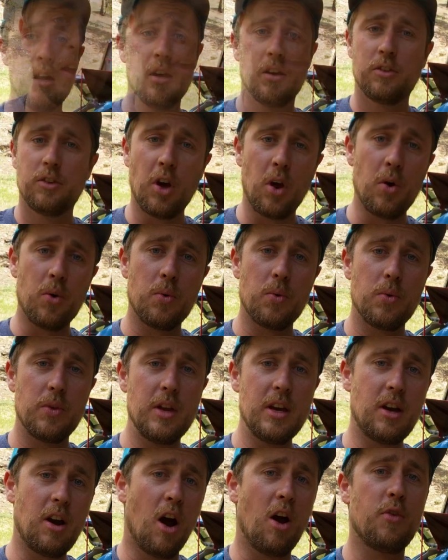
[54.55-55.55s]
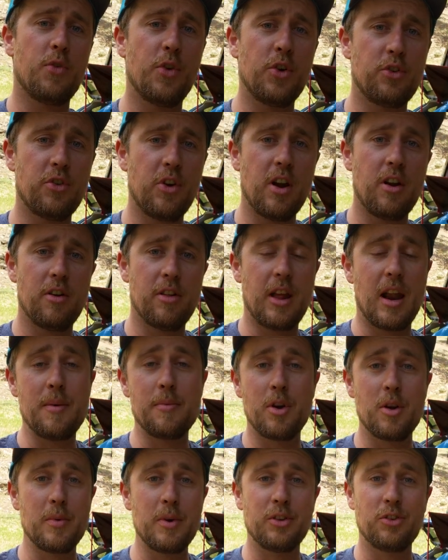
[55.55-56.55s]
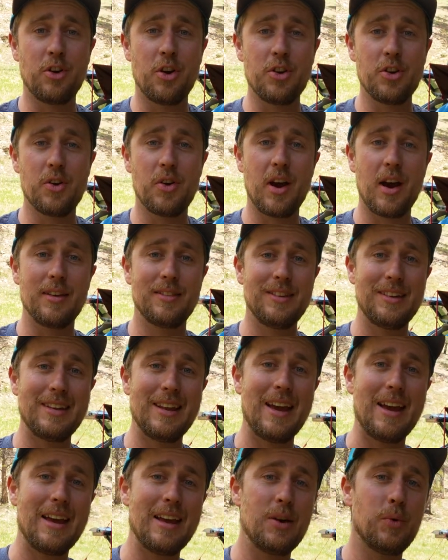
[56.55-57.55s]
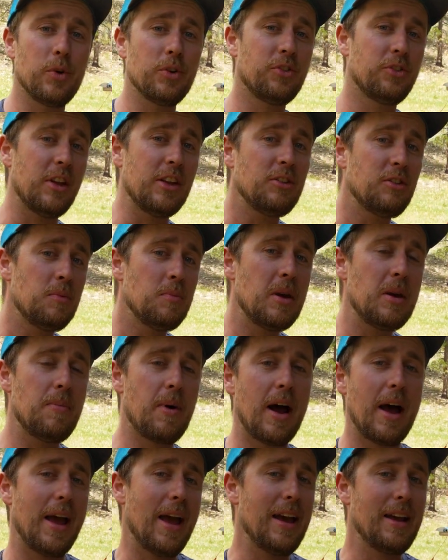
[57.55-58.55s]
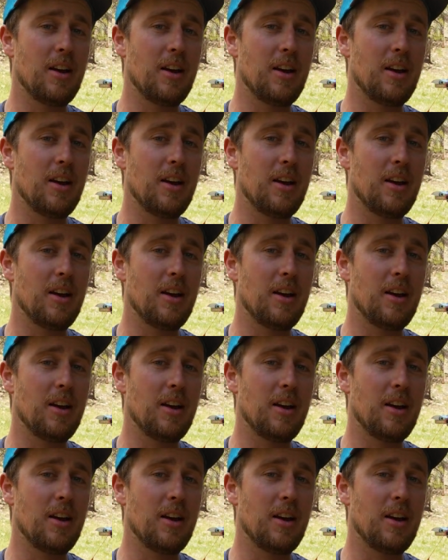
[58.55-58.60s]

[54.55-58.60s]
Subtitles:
So the car refrigerator that I'm going to be showing you guys today was sent to me by a